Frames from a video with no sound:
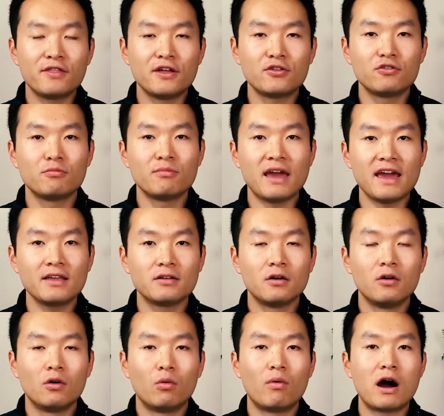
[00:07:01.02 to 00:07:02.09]
that you make
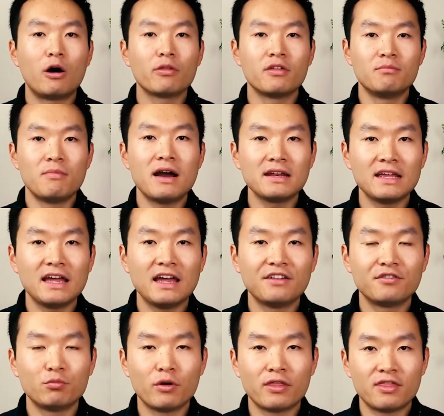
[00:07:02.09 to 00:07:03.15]
while the money
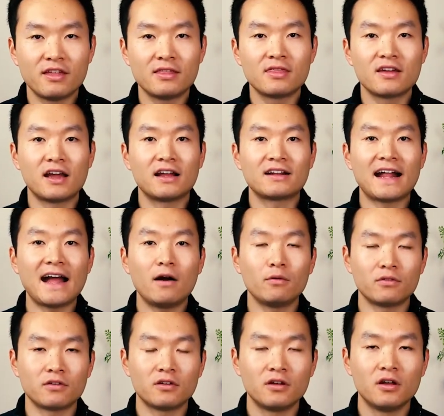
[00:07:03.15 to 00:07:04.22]
is within the
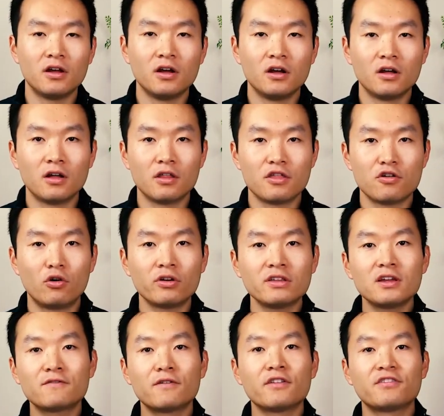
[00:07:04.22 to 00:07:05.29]
account. The only
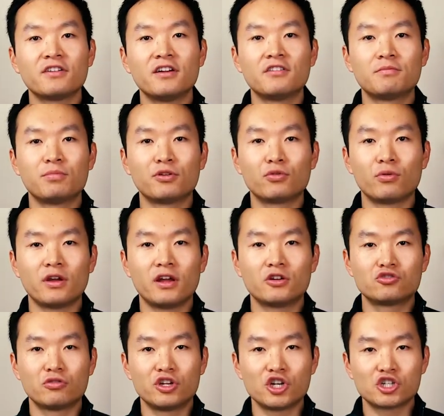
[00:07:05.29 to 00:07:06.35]
difference is between a
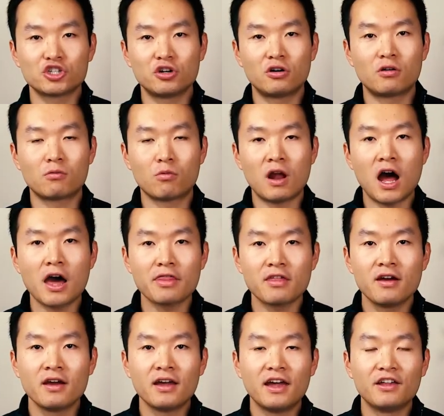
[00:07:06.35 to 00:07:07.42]
traditional and Roth
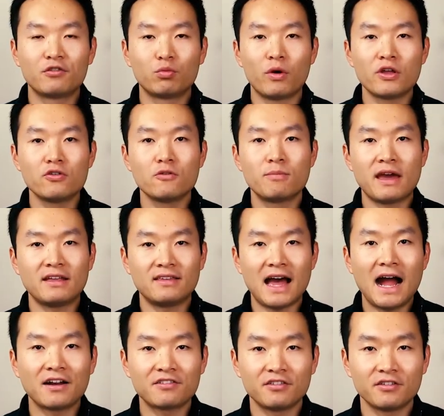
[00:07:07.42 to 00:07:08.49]
is when you pay
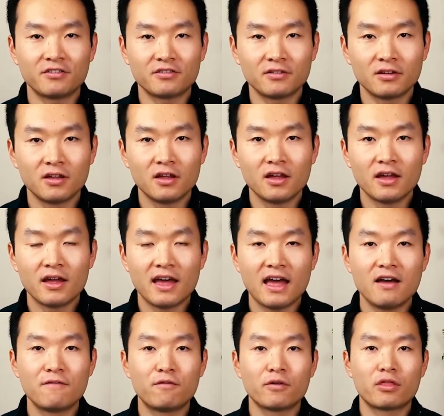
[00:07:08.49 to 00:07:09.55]
taxes.
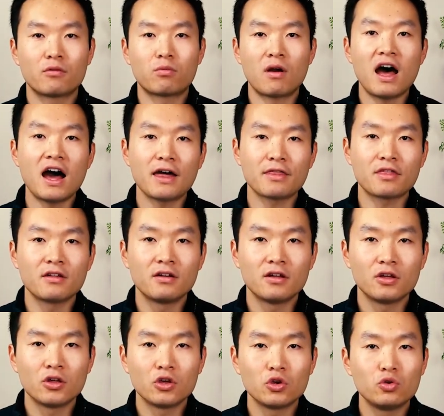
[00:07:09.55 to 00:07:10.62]
And for the Roth,
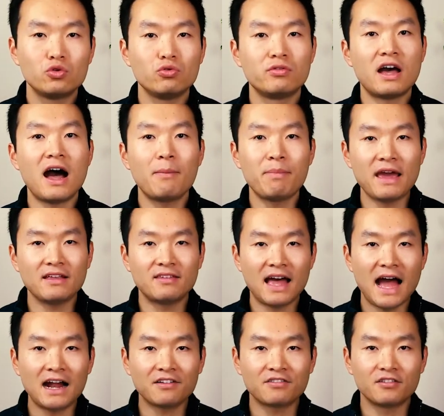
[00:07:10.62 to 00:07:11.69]
you do not pay
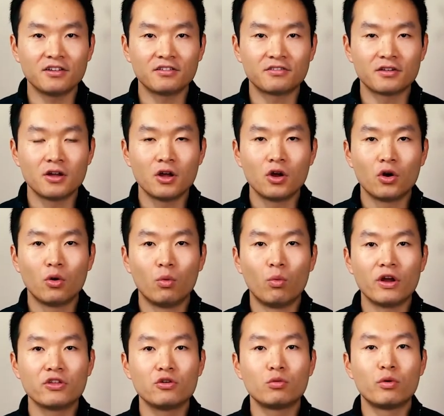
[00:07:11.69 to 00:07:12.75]
taxes
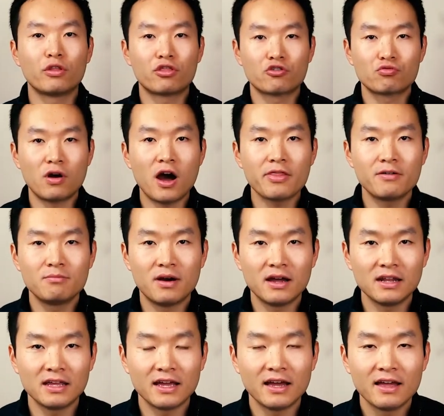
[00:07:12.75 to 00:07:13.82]
when you withdraw the
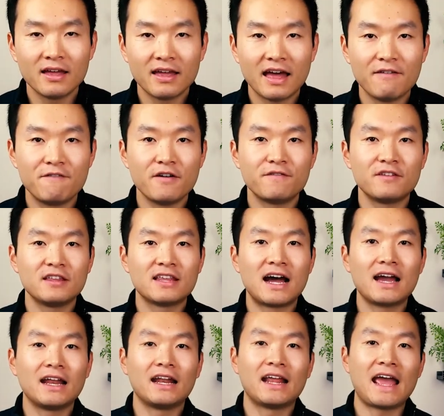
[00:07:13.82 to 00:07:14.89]
money at
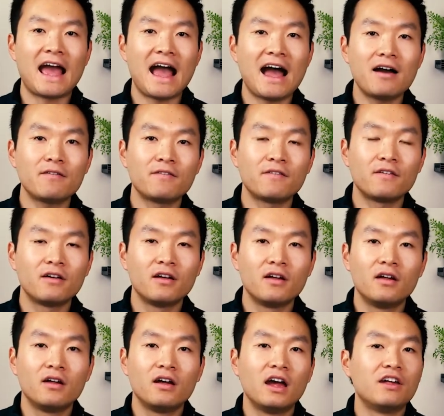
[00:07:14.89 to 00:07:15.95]
59.5,
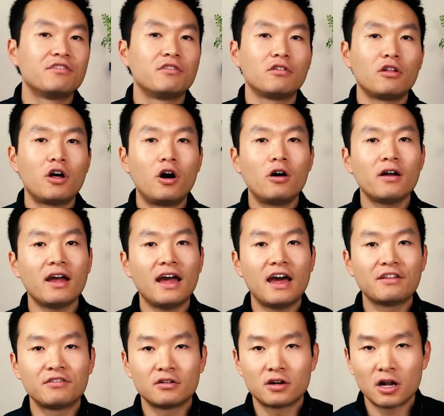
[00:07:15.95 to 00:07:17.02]
as long
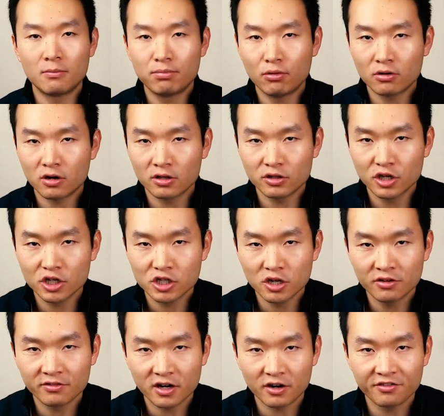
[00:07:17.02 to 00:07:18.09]
as a couple
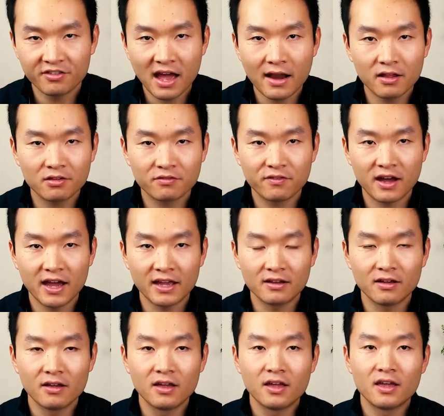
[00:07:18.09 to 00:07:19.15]
conditions are satisfied,
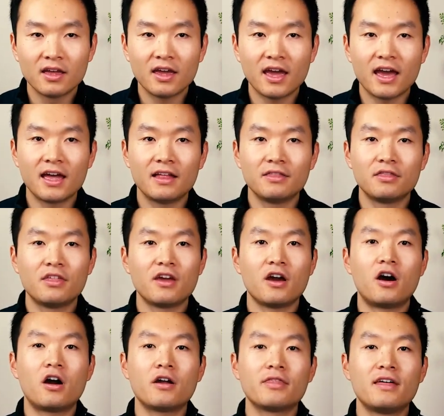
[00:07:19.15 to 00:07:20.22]
and they
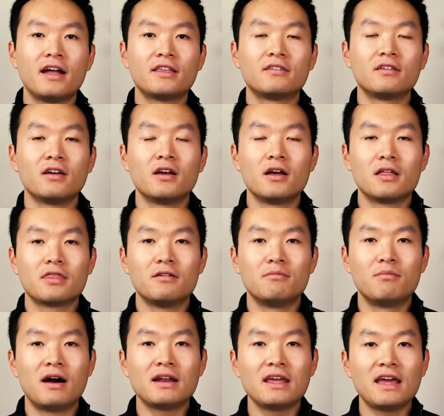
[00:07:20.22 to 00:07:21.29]
are that the
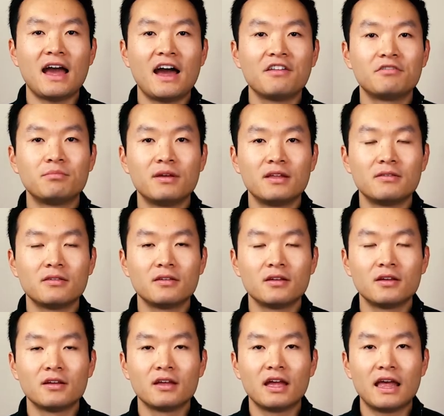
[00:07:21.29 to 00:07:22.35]
money has been
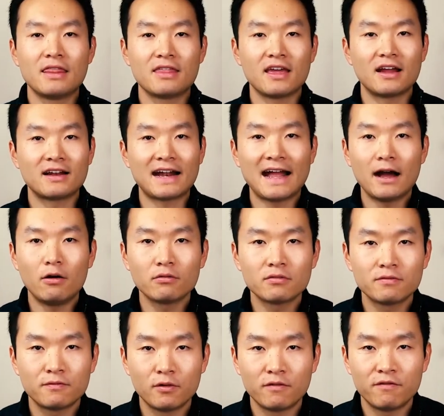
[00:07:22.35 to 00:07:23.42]
in the account
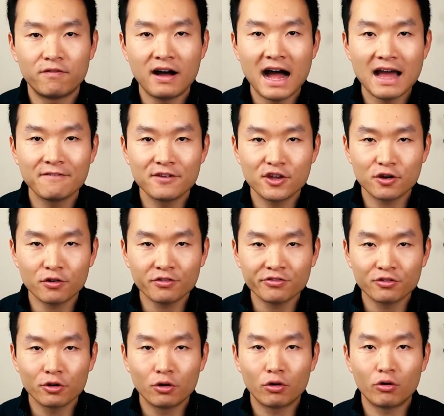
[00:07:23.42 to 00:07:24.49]
for 5
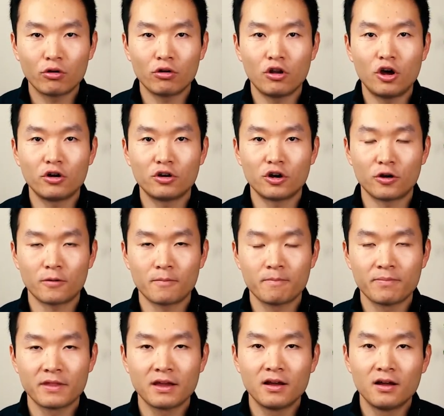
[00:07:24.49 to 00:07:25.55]
years or longer.
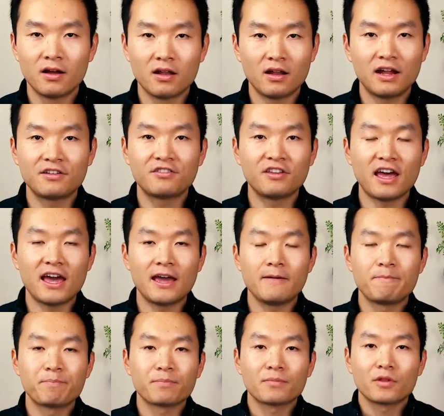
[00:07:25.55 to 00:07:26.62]
Let's
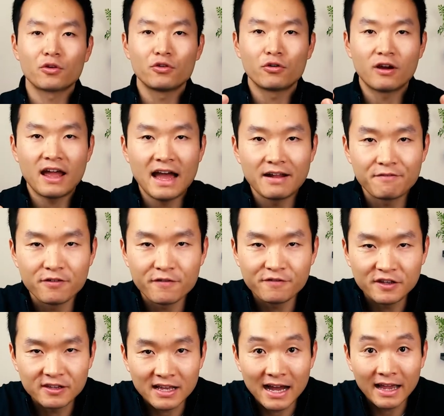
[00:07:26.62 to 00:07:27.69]
say you're at
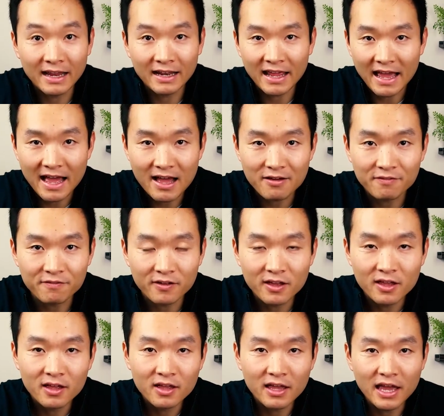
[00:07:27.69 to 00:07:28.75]
59.5
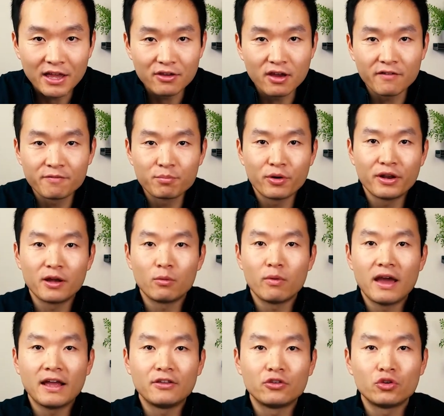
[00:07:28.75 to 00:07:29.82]
and you have put
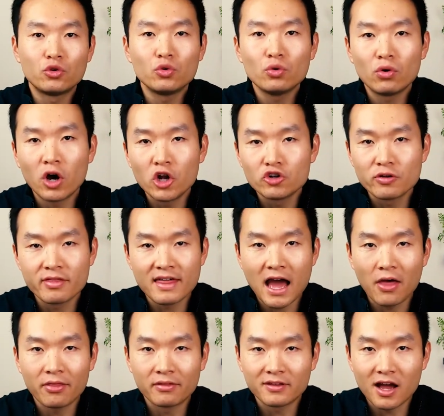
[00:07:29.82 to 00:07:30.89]
away
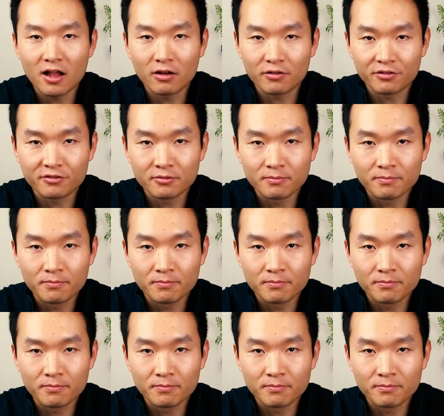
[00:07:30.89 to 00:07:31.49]
$200,000.